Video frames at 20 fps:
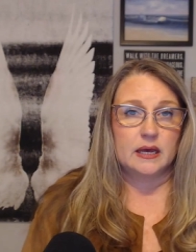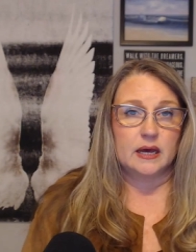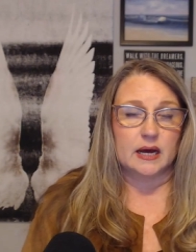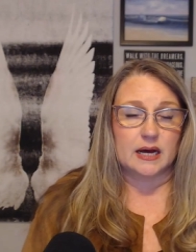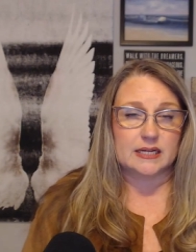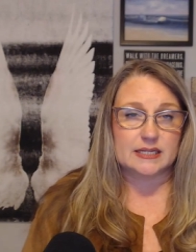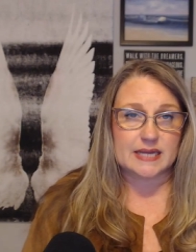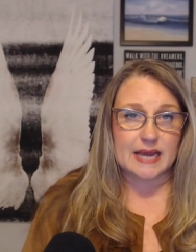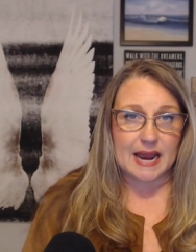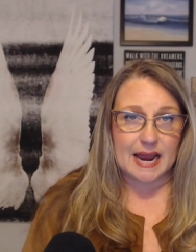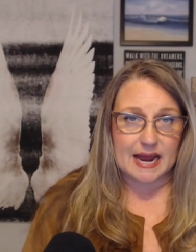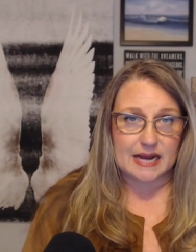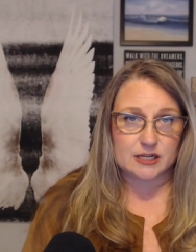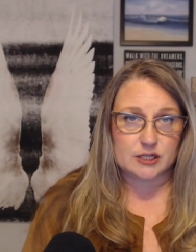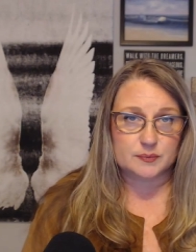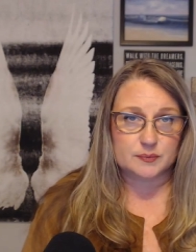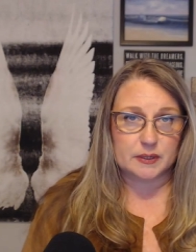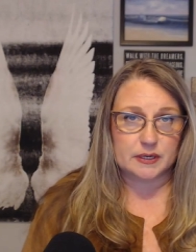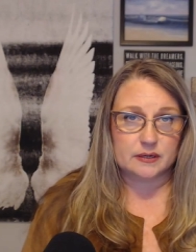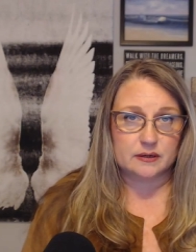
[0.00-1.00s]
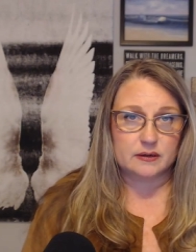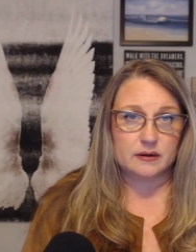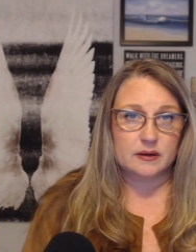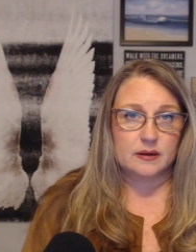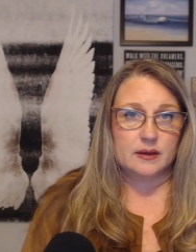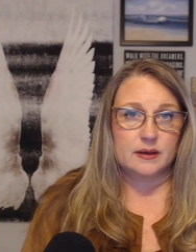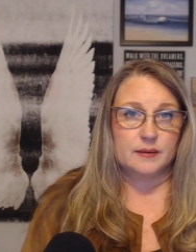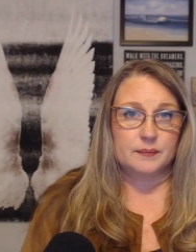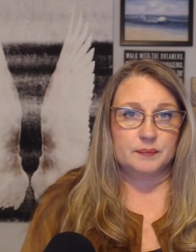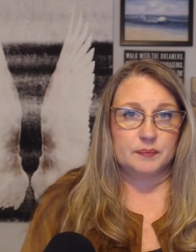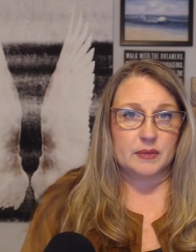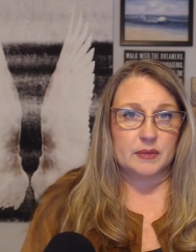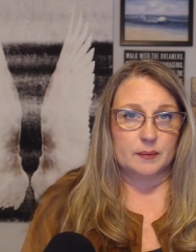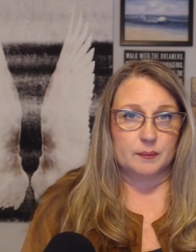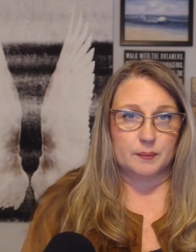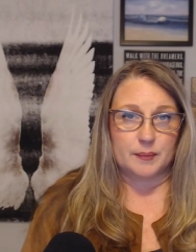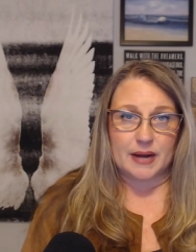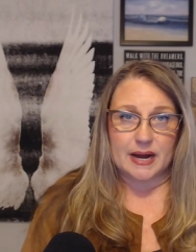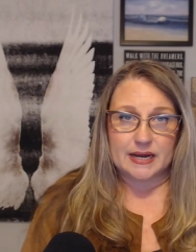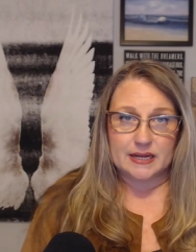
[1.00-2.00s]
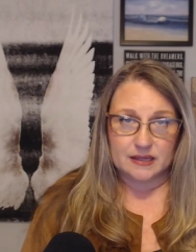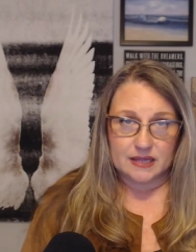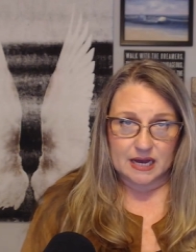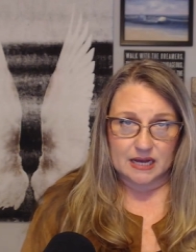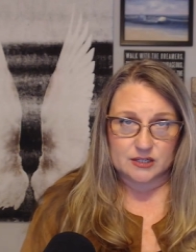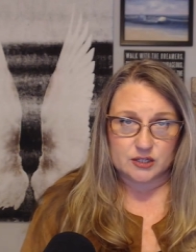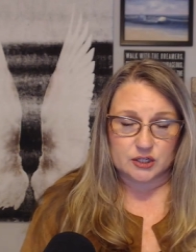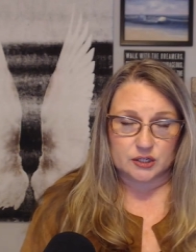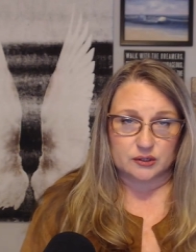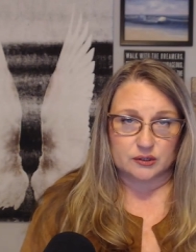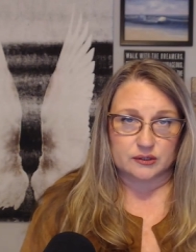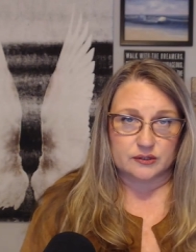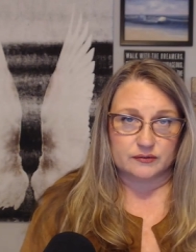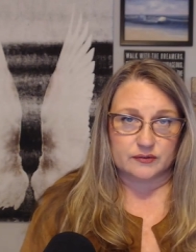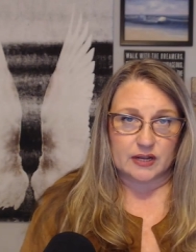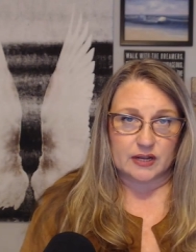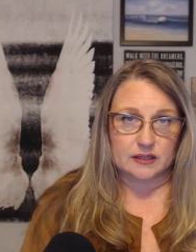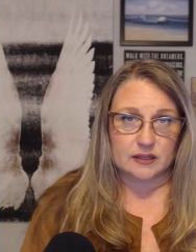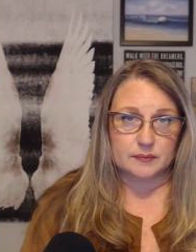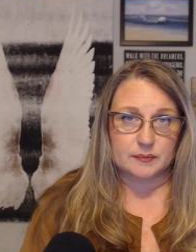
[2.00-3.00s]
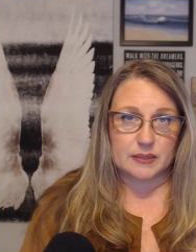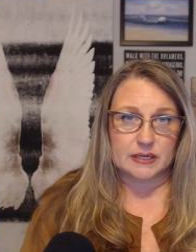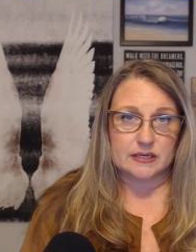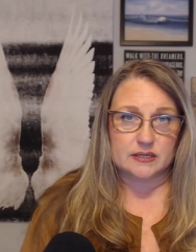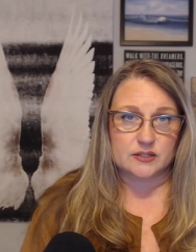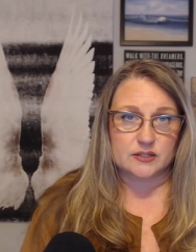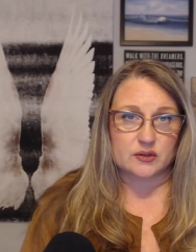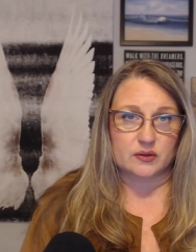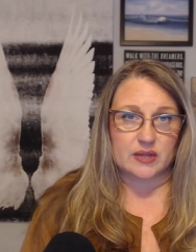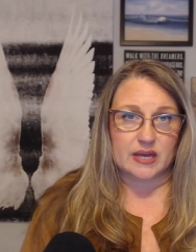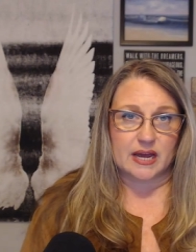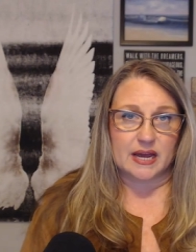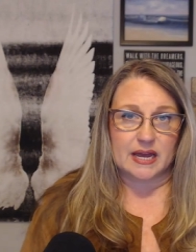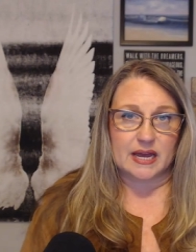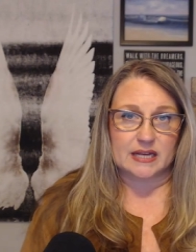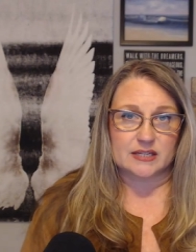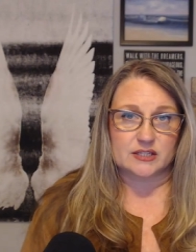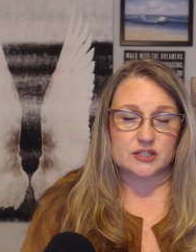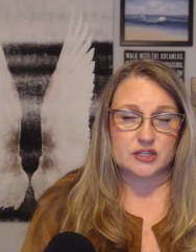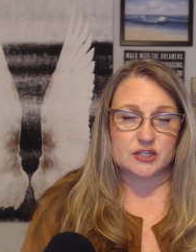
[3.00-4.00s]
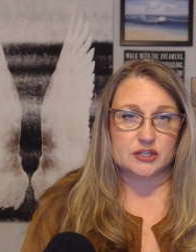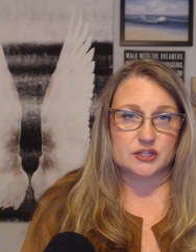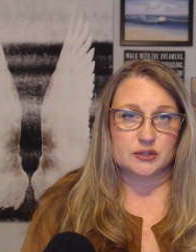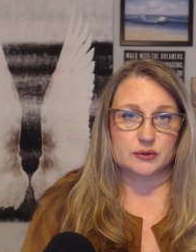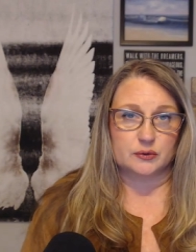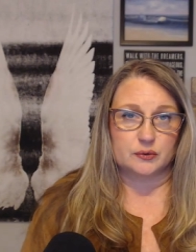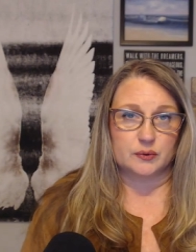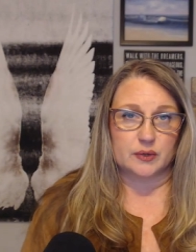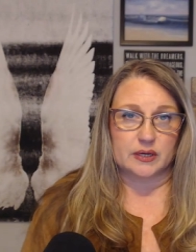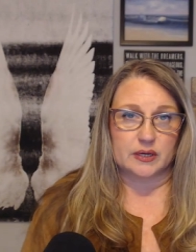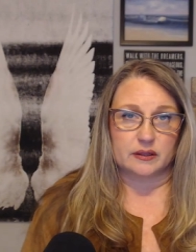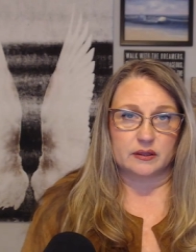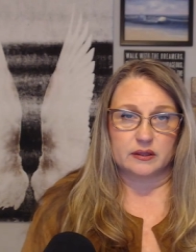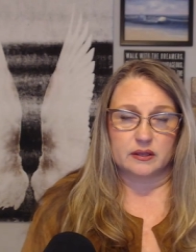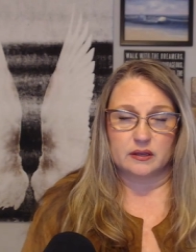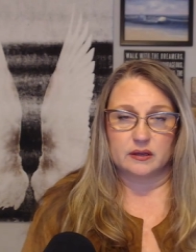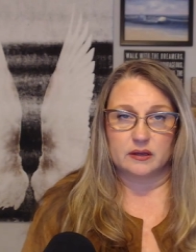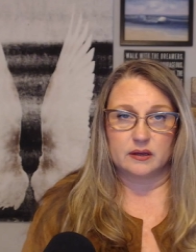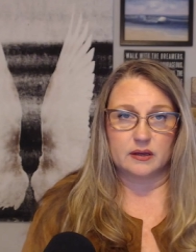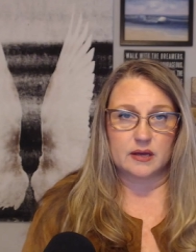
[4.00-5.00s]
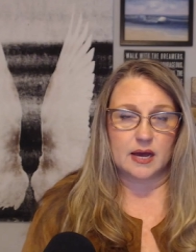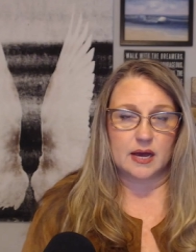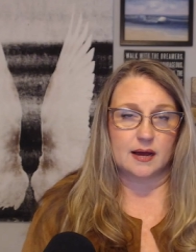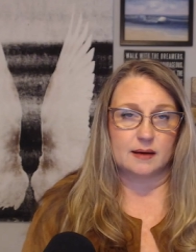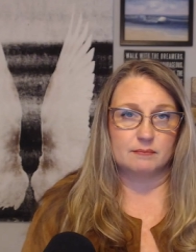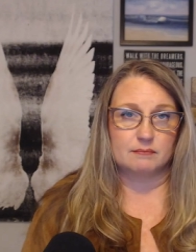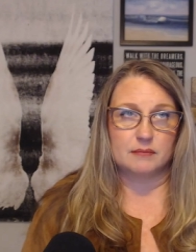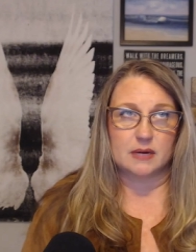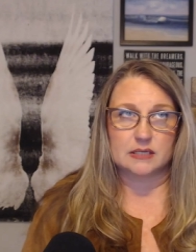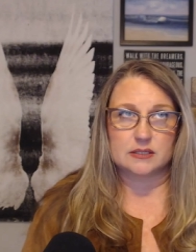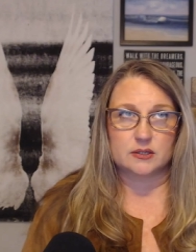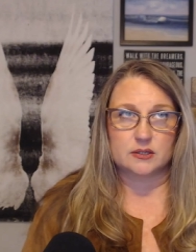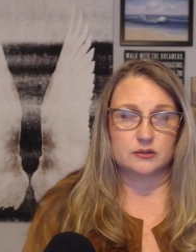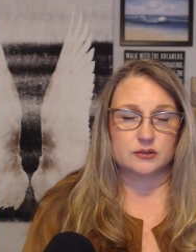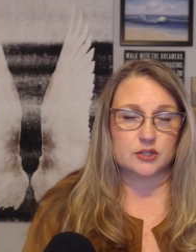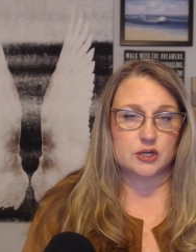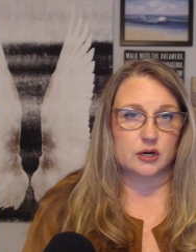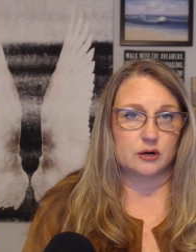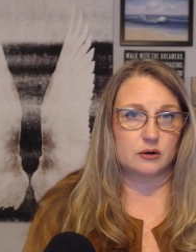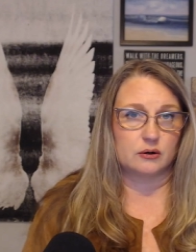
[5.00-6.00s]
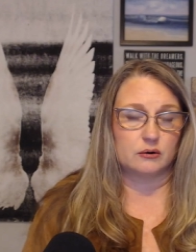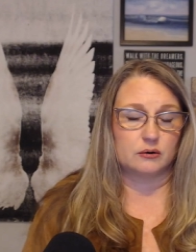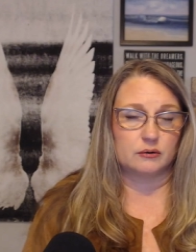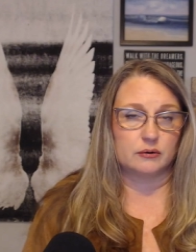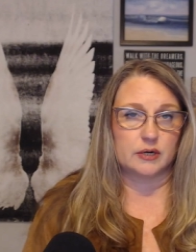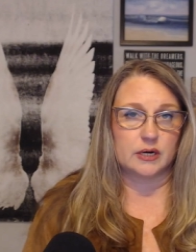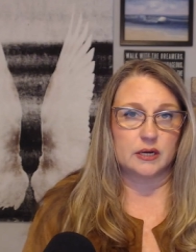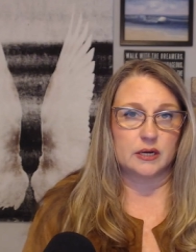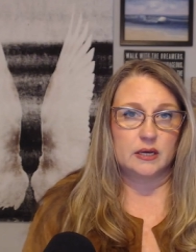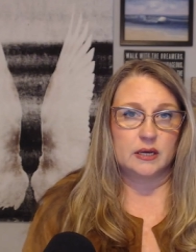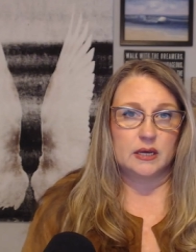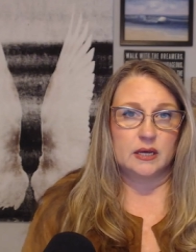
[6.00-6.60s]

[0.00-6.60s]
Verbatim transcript: Attachment, biological development, so that has to do with um, muscle tone,